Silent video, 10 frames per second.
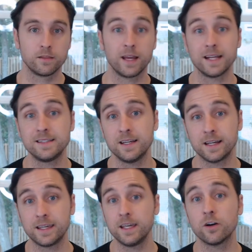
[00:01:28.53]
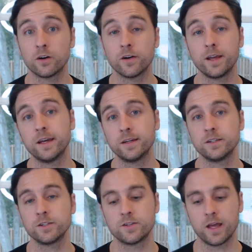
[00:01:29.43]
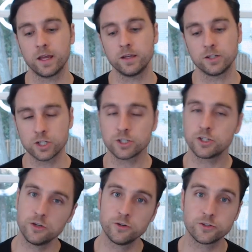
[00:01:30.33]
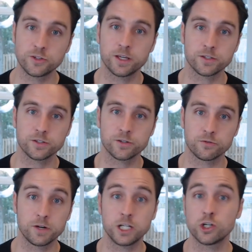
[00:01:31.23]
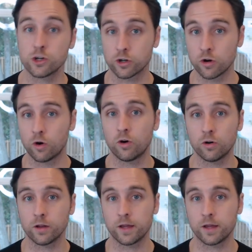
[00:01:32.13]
the idea here is that you just use this to reach your goal